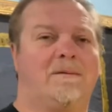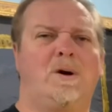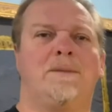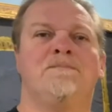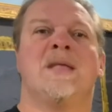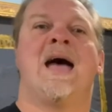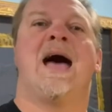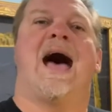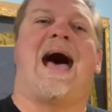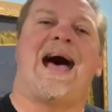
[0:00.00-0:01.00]
well,
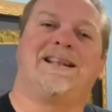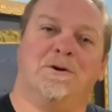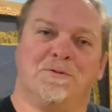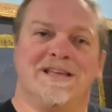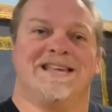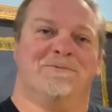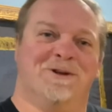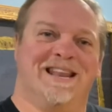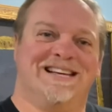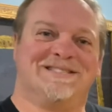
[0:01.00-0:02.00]
I don't think it
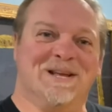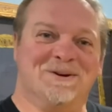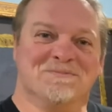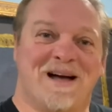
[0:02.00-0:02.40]
will last long.